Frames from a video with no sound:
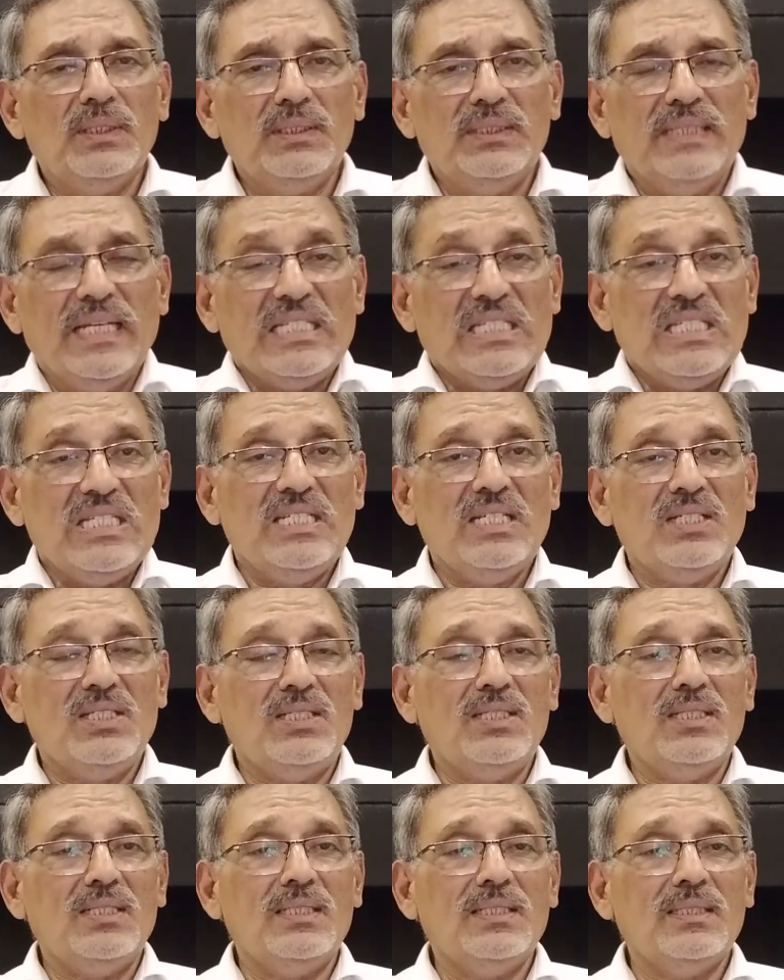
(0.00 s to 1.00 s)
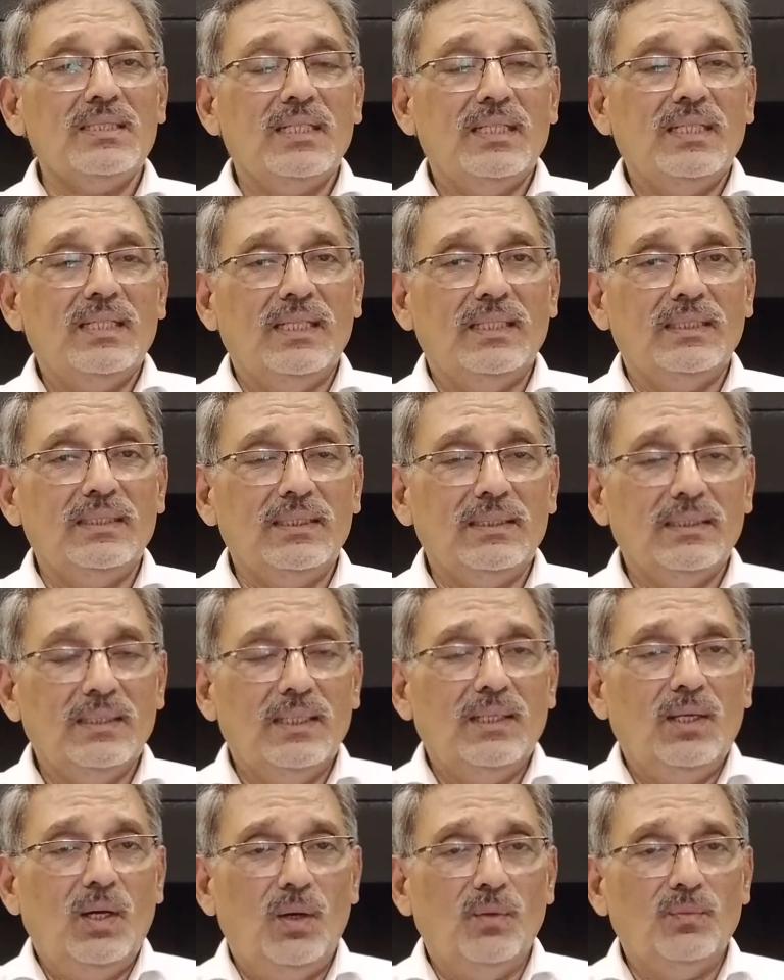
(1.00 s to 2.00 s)
designation
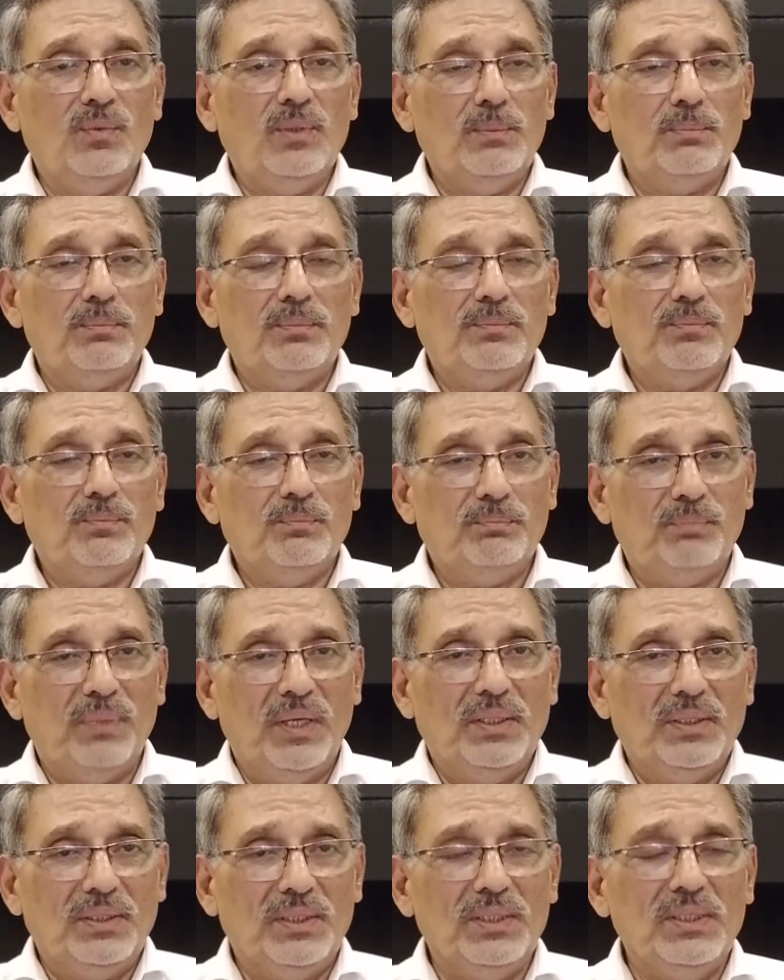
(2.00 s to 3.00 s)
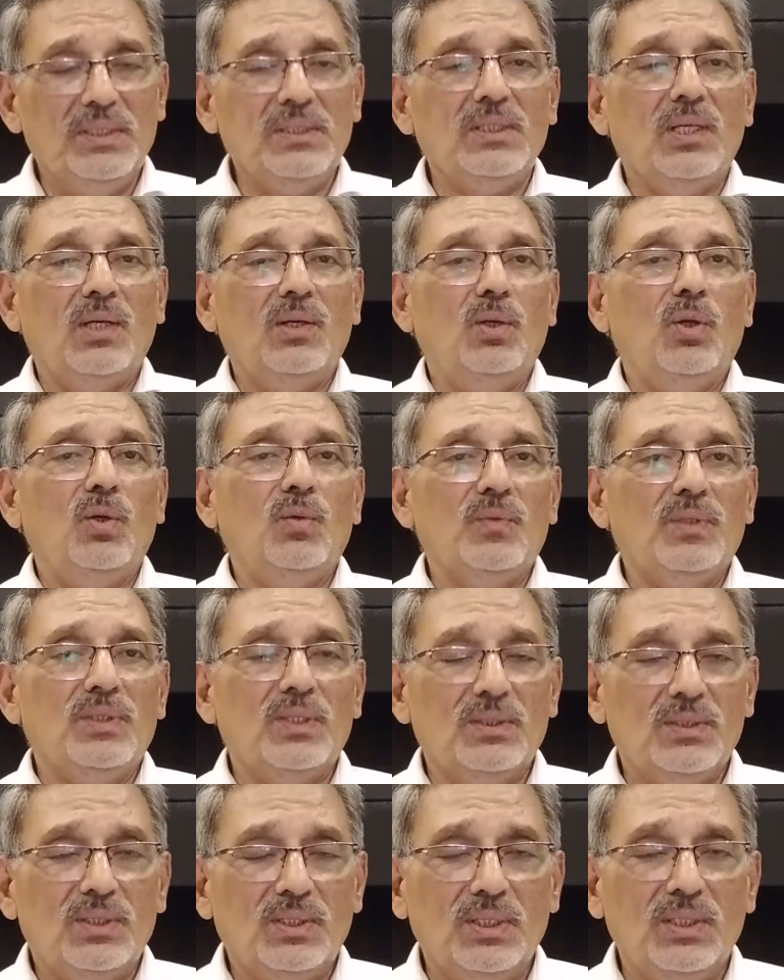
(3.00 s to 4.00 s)
of the parties along with
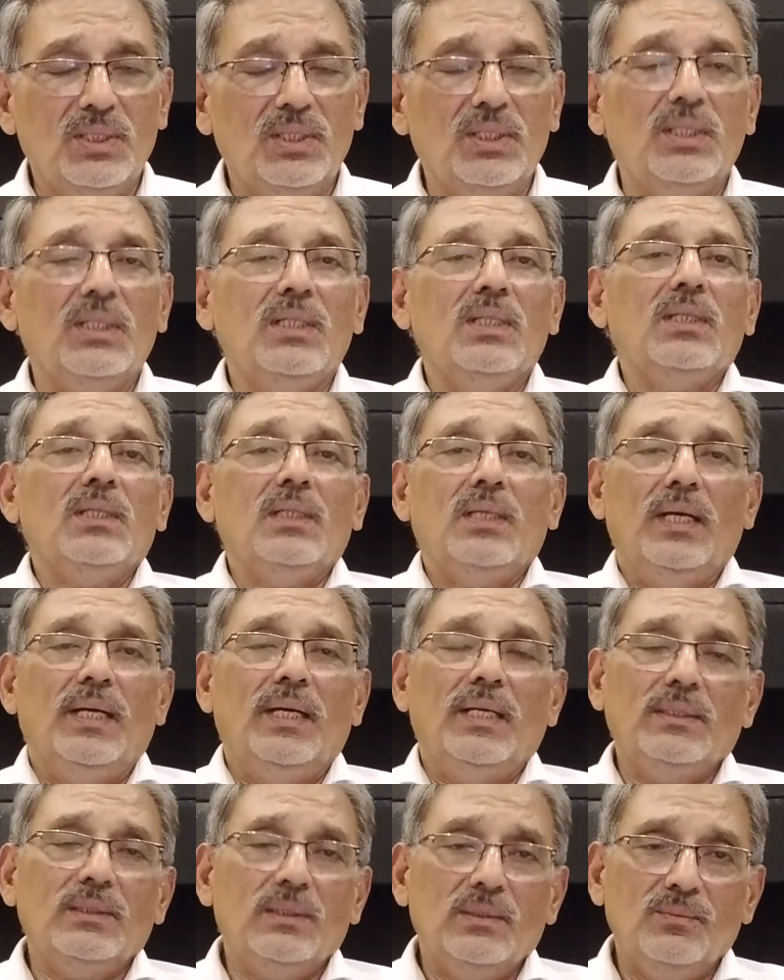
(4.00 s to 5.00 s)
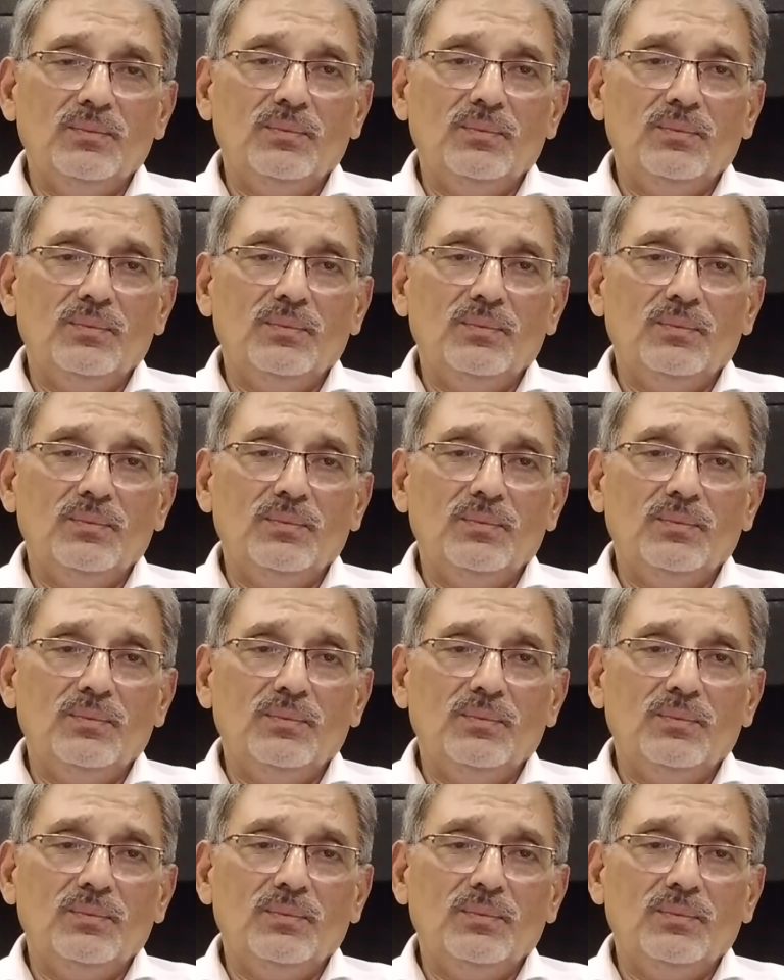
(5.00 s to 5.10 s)
the seal, and